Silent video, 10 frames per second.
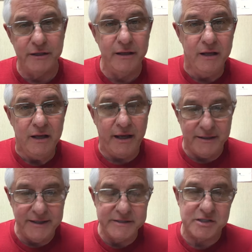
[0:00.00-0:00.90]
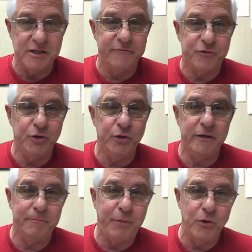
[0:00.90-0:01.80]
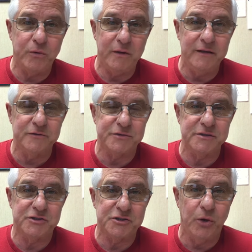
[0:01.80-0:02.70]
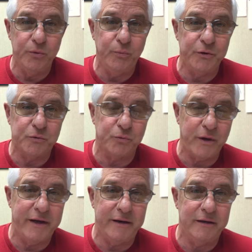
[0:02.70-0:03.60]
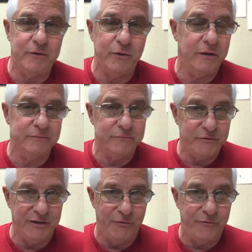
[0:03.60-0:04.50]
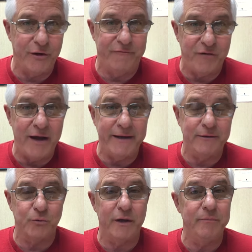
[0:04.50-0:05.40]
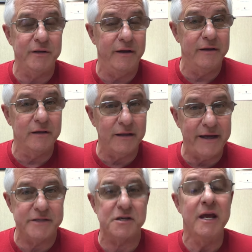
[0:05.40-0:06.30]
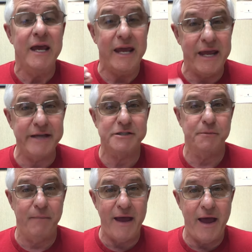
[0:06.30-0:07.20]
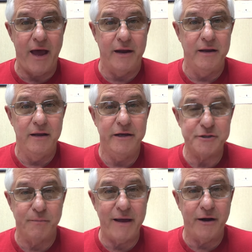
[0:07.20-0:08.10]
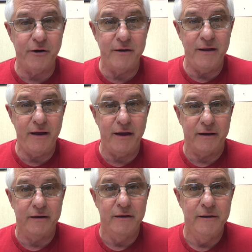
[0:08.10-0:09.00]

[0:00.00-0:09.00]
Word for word: it, and did stuff to it, and poked needles and sewed with thread into, a, uh, you know, very fine thread, but nonetheless, it's mad. It's madder than heck.